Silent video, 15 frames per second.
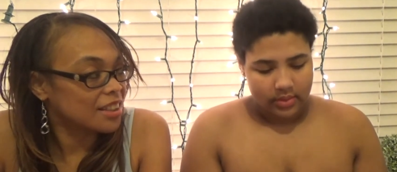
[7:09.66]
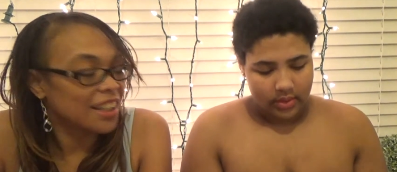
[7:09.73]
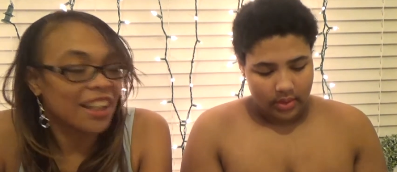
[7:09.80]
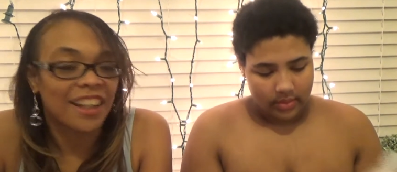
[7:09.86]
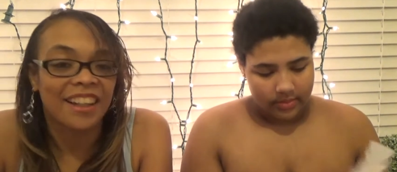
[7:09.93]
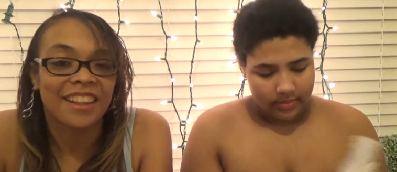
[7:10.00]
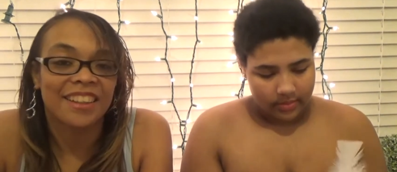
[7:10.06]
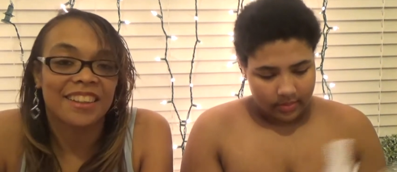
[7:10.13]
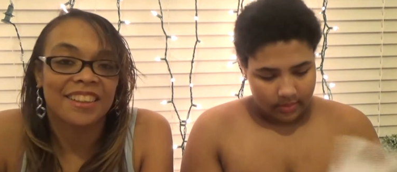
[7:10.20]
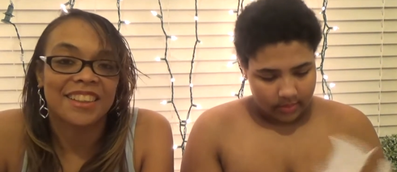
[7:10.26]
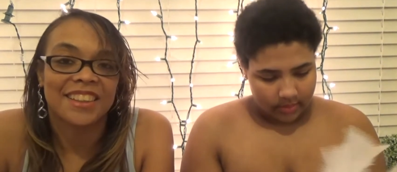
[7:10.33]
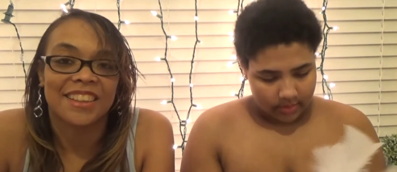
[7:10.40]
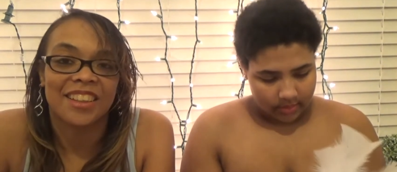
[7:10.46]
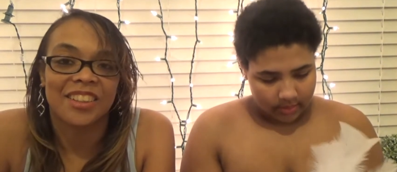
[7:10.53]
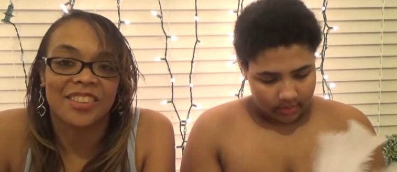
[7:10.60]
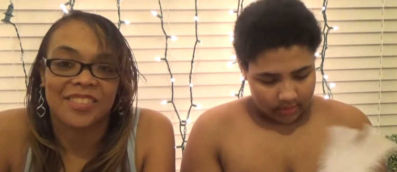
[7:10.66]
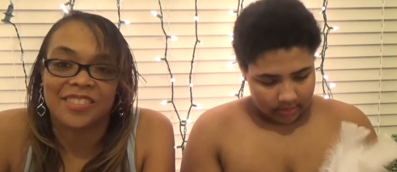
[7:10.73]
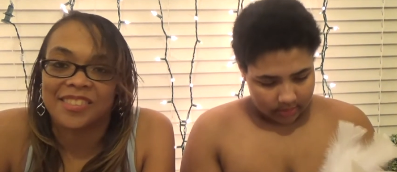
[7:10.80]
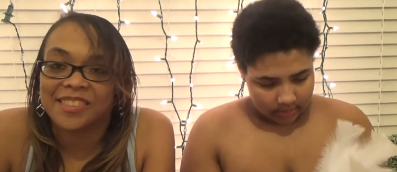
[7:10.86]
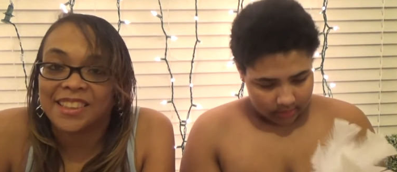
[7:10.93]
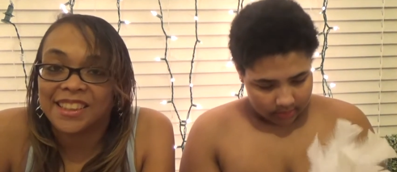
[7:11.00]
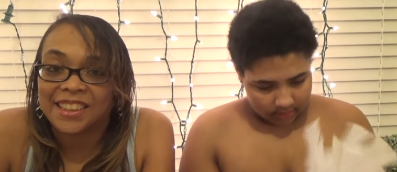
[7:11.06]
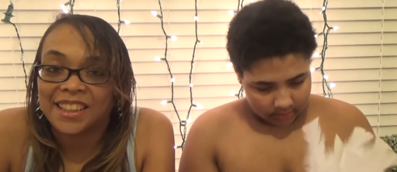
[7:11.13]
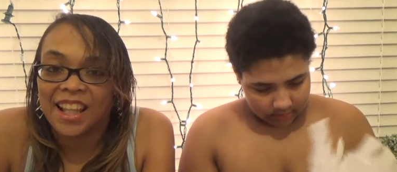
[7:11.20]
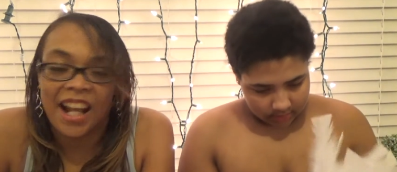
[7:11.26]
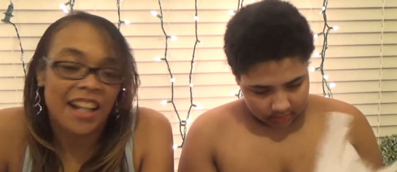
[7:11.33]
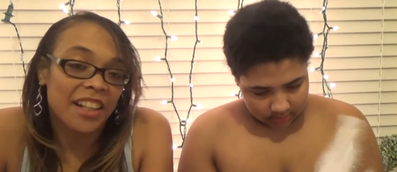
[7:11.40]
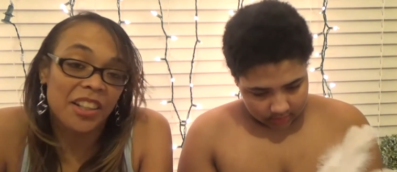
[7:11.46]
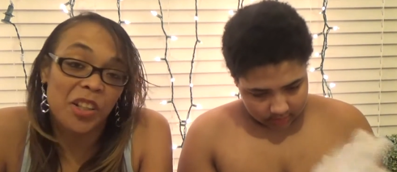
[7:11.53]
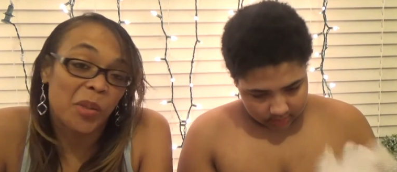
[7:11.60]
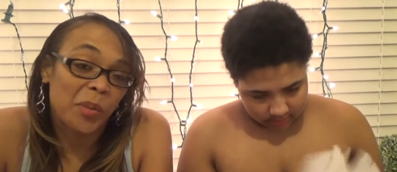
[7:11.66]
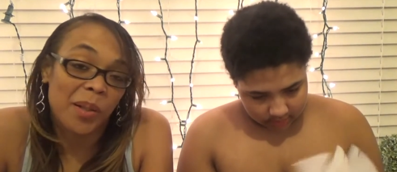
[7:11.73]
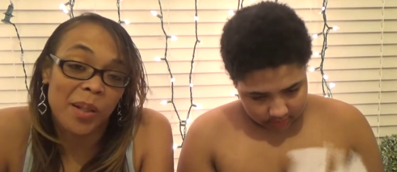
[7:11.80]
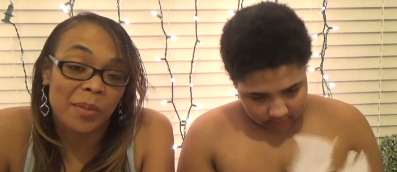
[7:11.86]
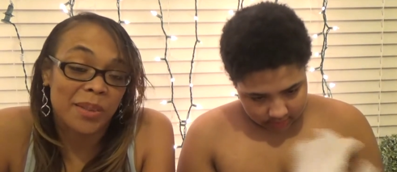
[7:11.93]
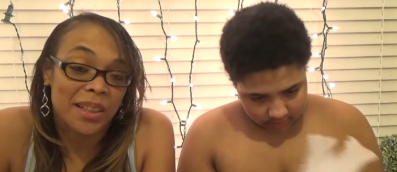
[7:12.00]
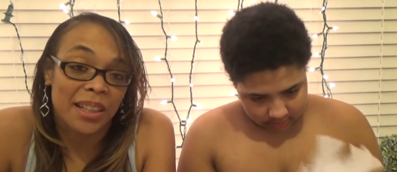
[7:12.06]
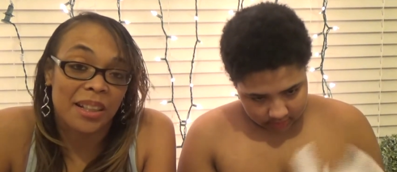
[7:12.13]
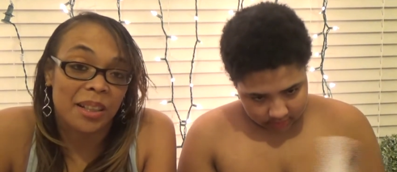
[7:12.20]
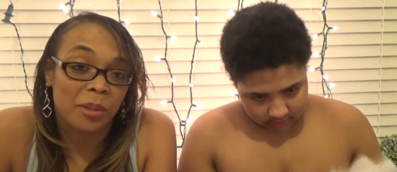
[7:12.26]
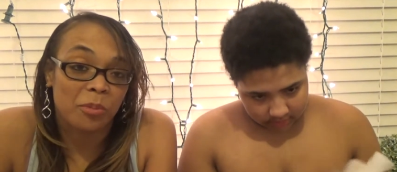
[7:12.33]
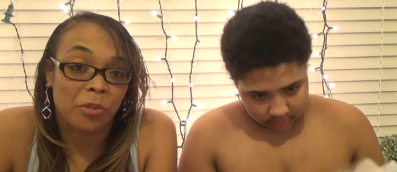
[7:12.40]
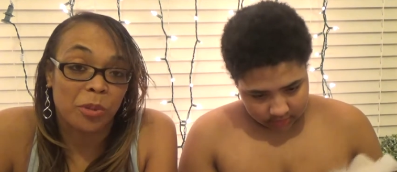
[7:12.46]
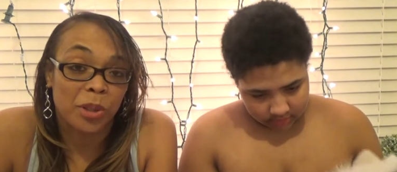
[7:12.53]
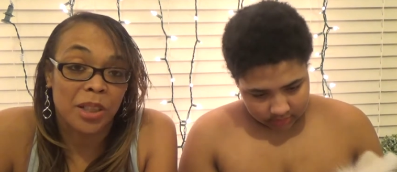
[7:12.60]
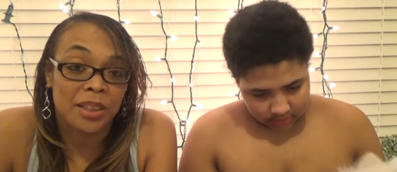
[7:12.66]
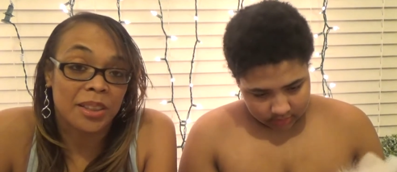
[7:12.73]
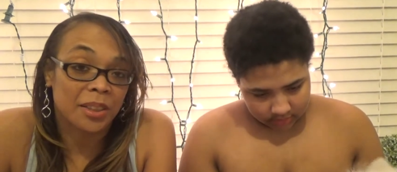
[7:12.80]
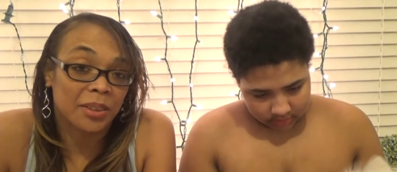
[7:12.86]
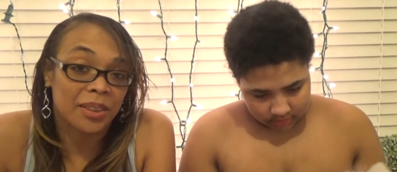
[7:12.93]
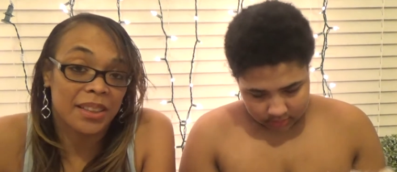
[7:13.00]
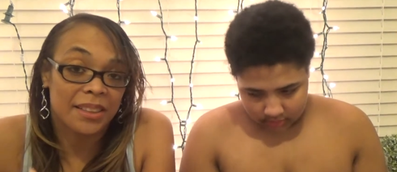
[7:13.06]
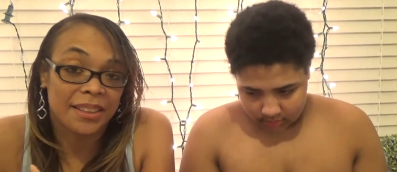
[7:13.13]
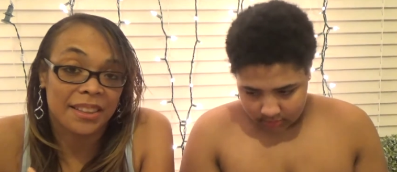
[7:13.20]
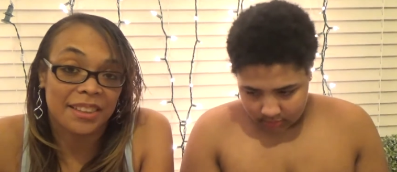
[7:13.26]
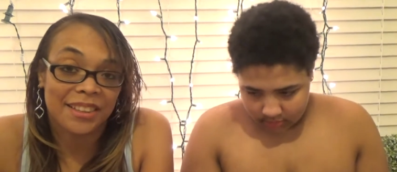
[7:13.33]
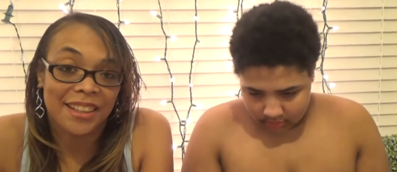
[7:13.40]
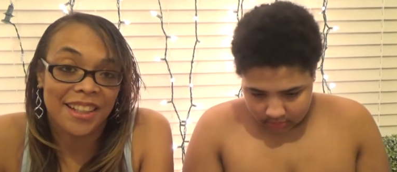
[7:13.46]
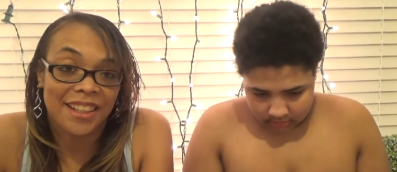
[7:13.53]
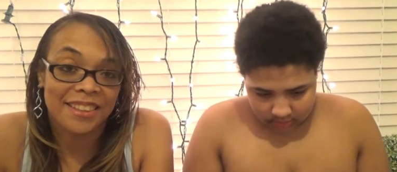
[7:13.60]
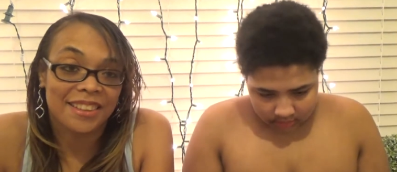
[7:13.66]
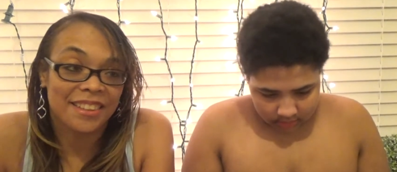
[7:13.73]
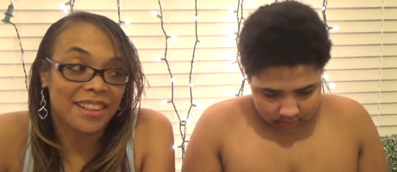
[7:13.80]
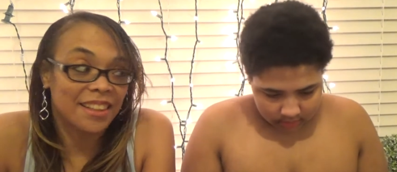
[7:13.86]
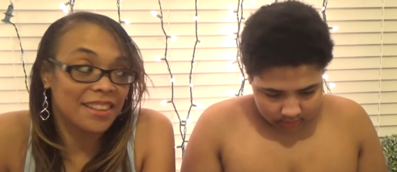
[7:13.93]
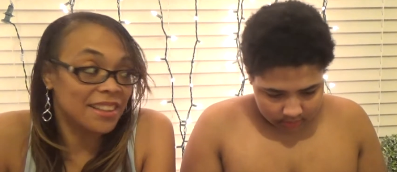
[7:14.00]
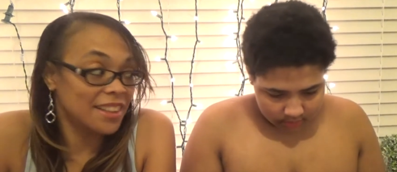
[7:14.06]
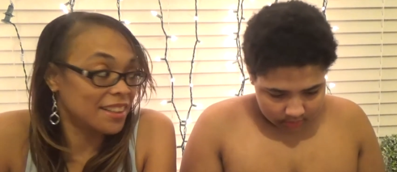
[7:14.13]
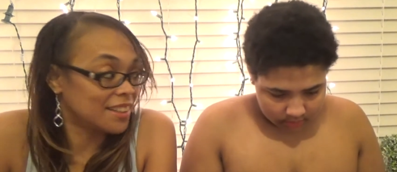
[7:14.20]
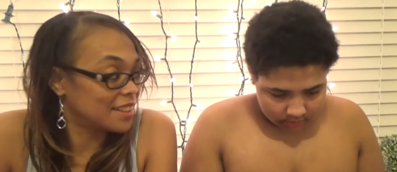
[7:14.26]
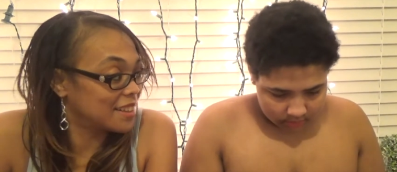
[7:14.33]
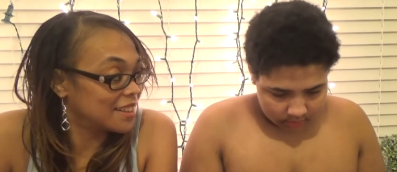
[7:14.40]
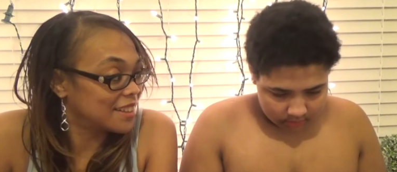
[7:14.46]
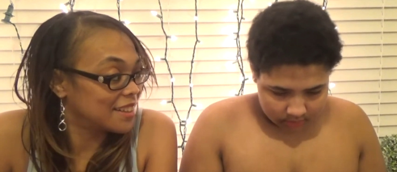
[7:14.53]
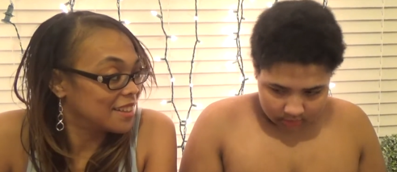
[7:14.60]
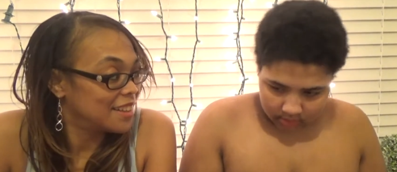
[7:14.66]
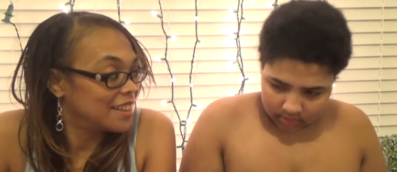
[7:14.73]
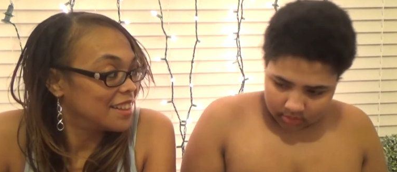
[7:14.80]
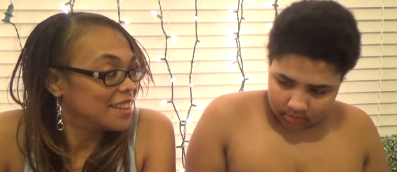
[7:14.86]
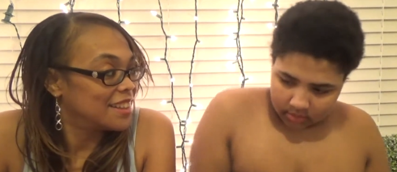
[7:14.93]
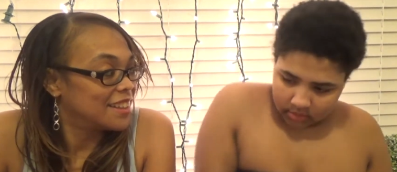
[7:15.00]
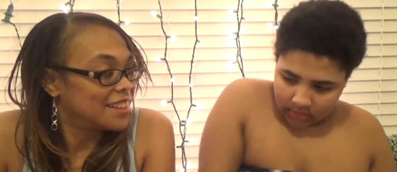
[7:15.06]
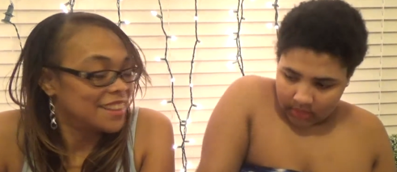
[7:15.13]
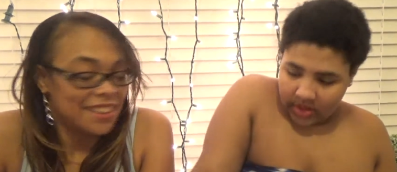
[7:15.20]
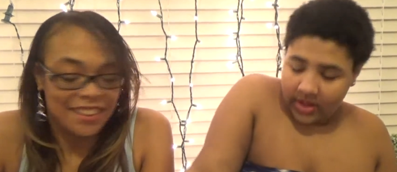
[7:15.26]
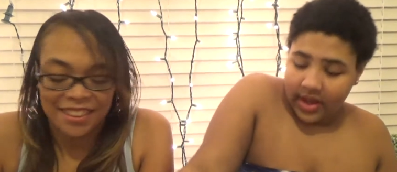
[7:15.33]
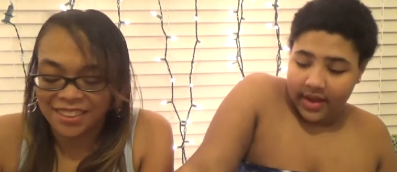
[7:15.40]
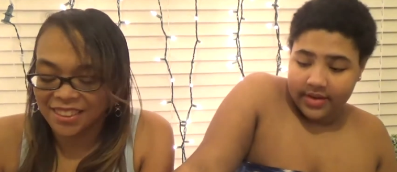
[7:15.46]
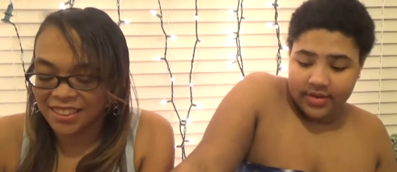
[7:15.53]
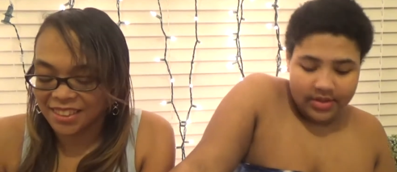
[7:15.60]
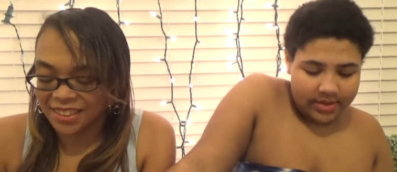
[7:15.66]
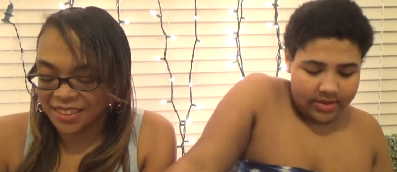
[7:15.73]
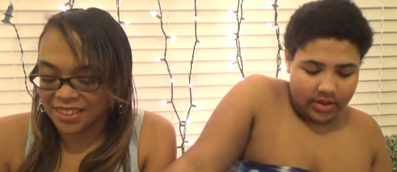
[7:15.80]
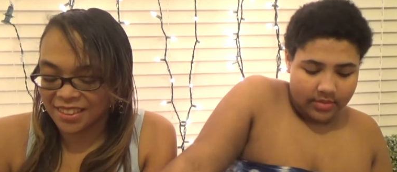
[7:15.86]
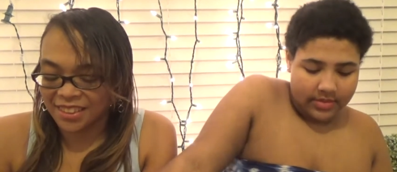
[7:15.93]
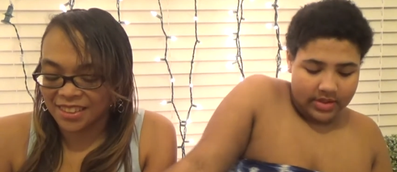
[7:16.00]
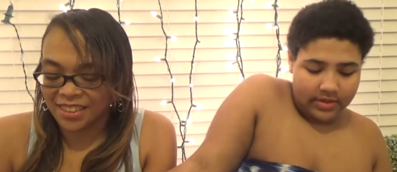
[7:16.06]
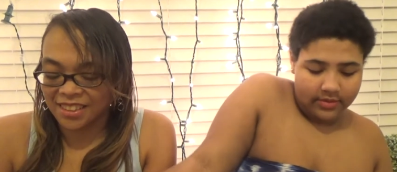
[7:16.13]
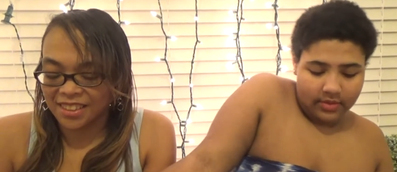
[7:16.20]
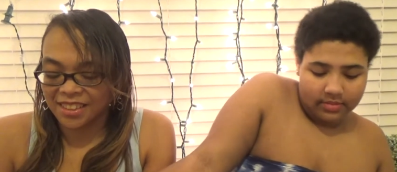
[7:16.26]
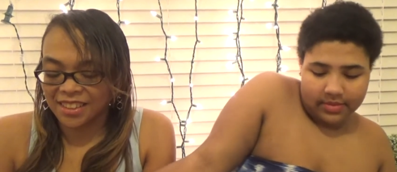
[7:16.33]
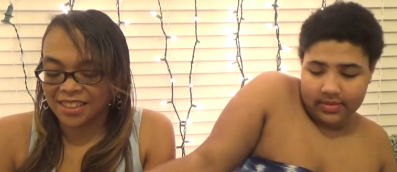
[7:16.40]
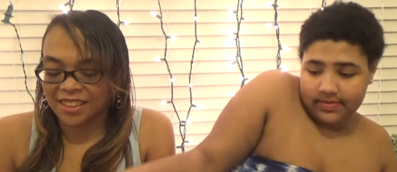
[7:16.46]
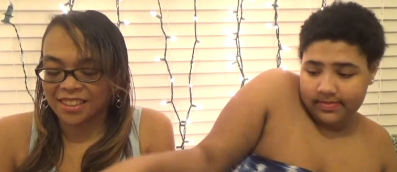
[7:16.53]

Speaker 1: Yeah. So I didn't know what I was getting them for, so it sounds like she has an idea.
Speaker 2: Actually, it's gonna be different.